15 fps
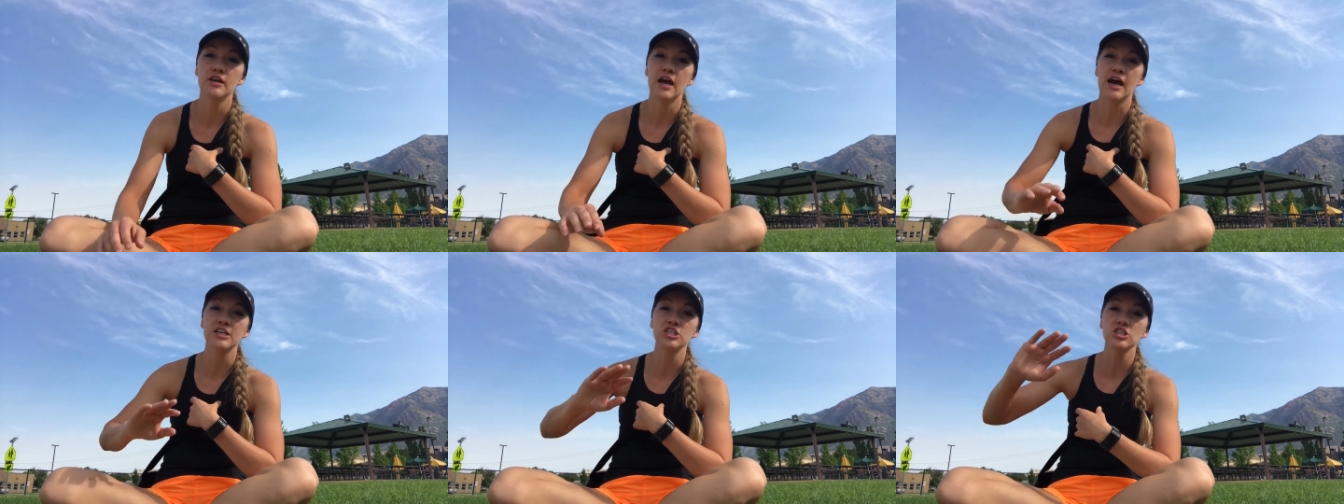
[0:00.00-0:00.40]

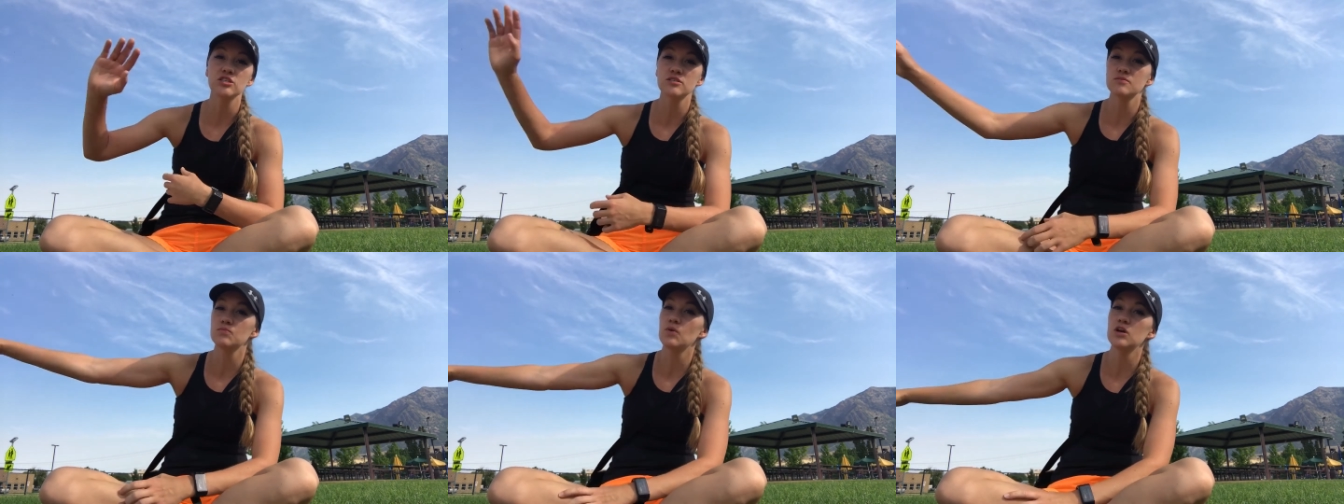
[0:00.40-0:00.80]
Not
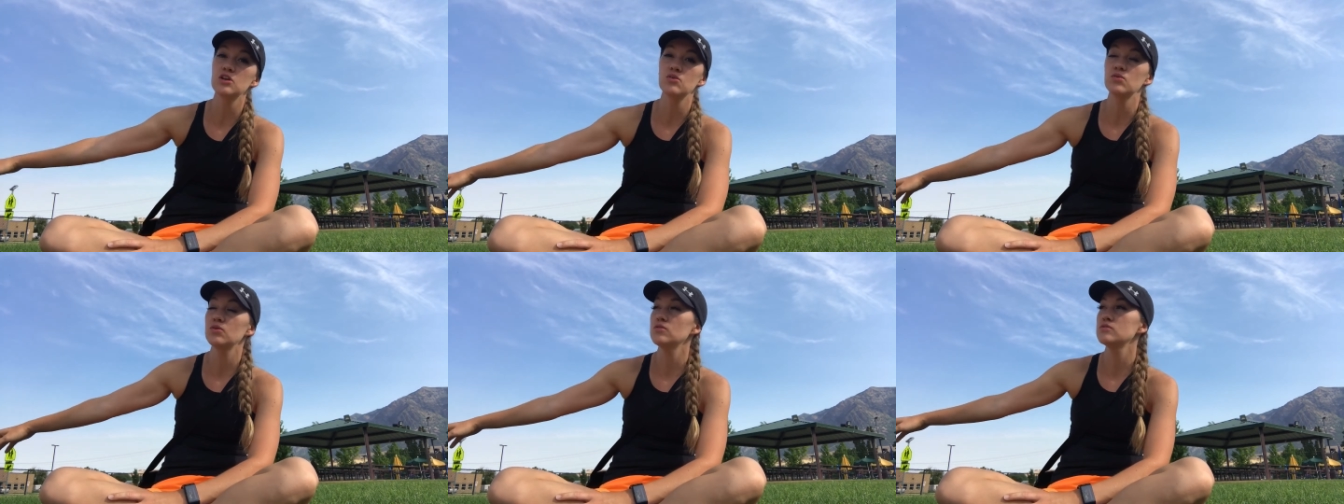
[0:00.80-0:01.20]
just when
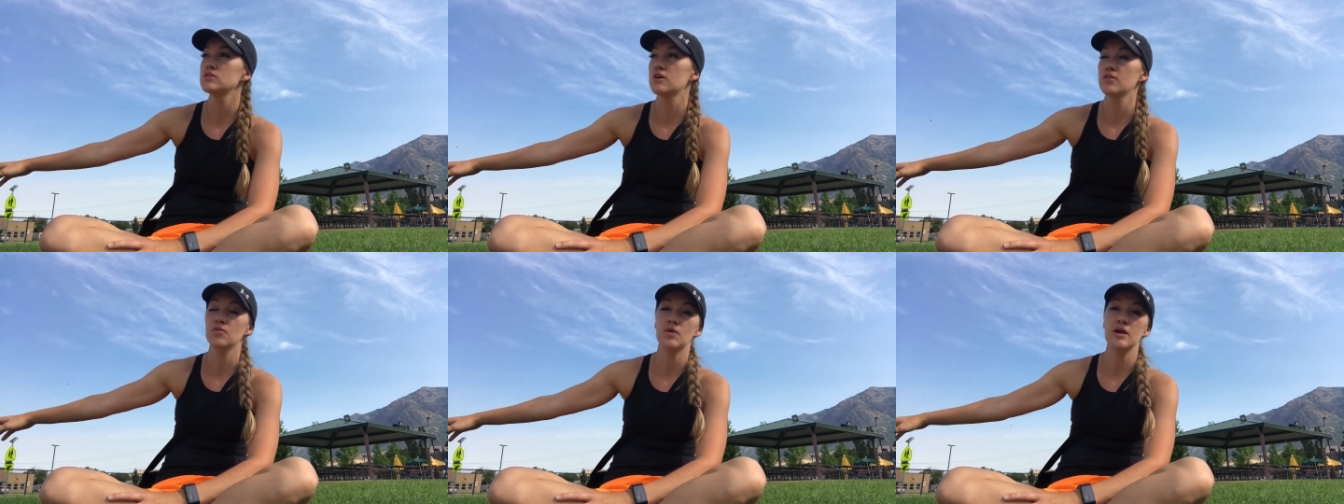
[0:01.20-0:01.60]
you lose
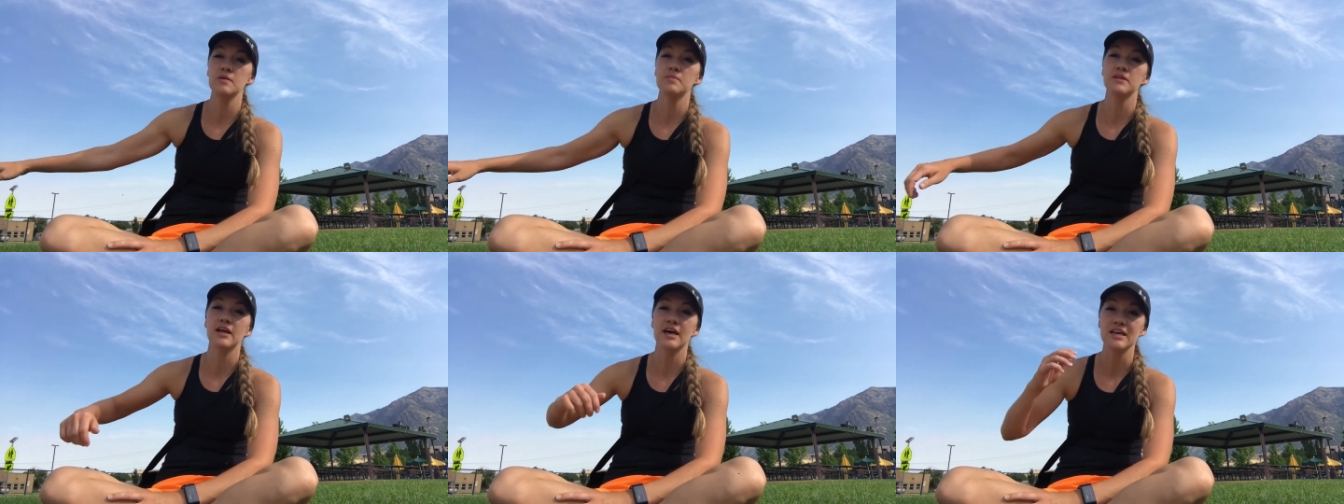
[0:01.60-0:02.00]
all the
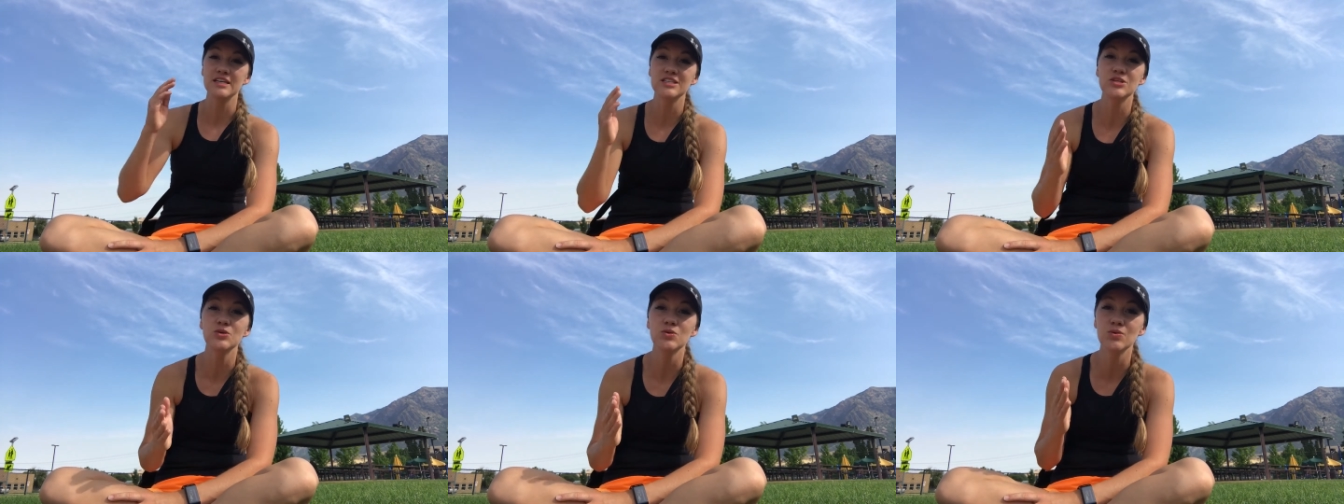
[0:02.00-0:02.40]
weight, but like
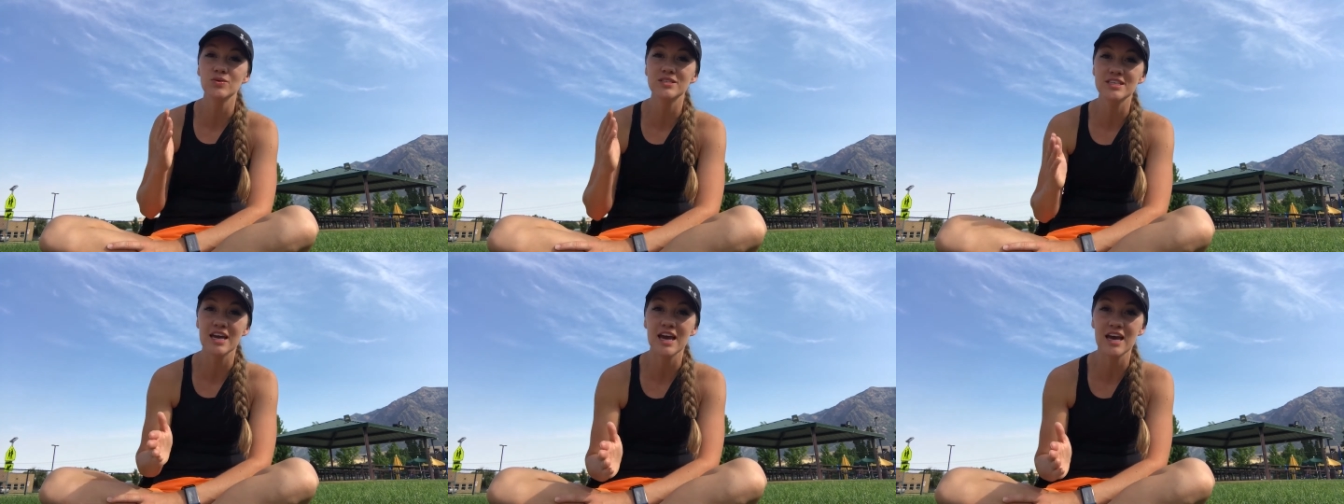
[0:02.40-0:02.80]

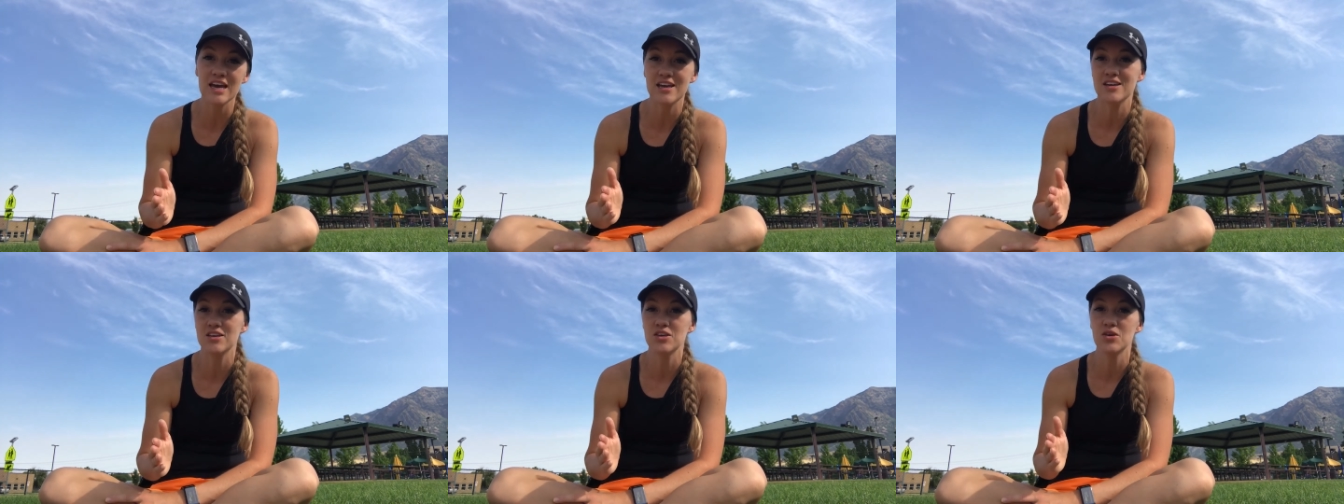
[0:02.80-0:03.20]
today,